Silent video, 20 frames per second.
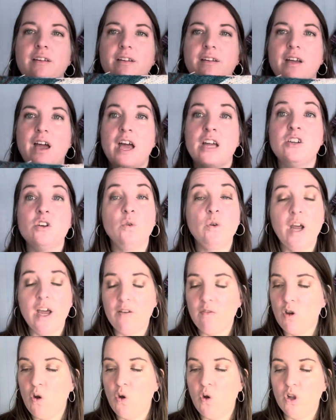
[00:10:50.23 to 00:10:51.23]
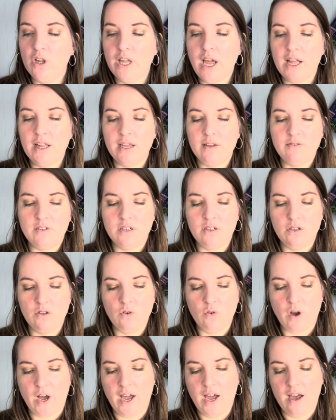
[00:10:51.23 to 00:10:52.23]
I don't have a whole lot left to do.
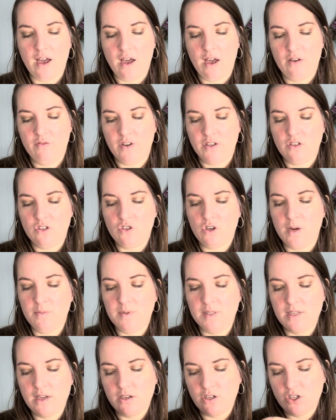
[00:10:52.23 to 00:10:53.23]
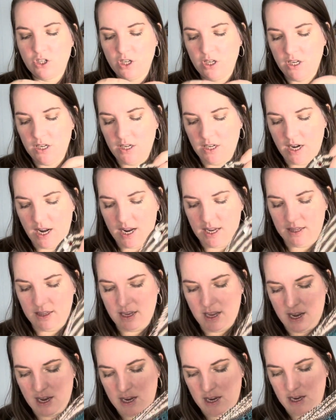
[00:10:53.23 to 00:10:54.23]
I have a stripe section, and
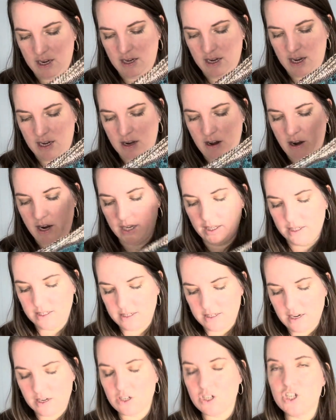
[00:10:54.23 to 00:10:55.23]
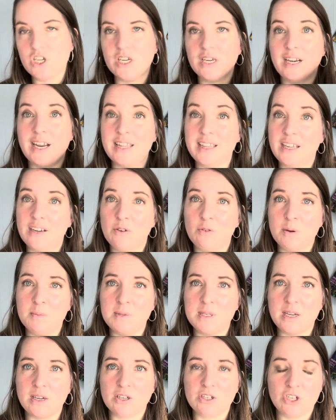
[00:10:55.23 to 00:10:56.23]
then an eyelet section, and then a rib
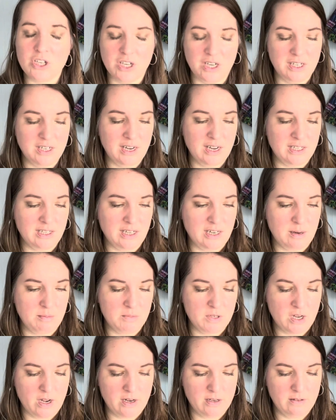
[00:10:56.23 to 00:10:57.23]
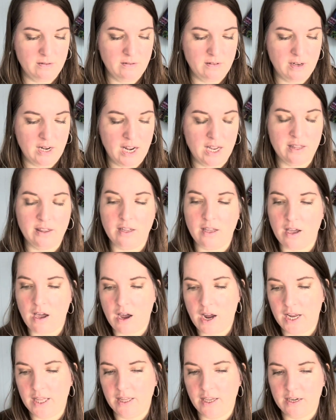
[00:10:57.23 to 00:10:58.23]
section, and then I'm done. And the
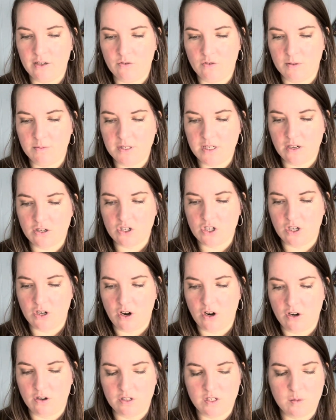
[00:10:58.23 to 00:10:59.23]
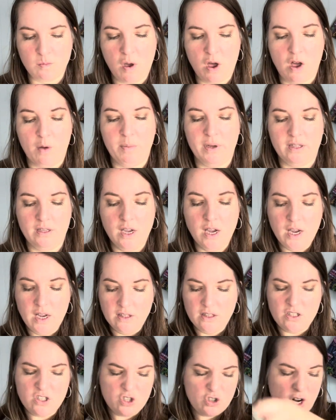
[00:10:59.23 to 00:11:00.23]
eyelet and rib section are small, but
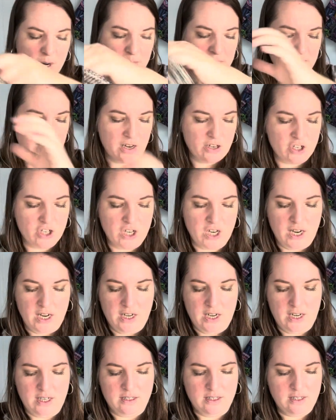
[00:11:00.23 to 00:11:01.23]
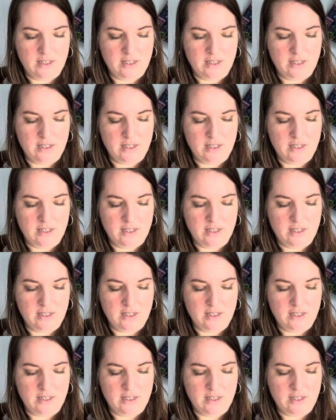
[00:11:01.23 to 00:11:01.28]
the stripe section, it's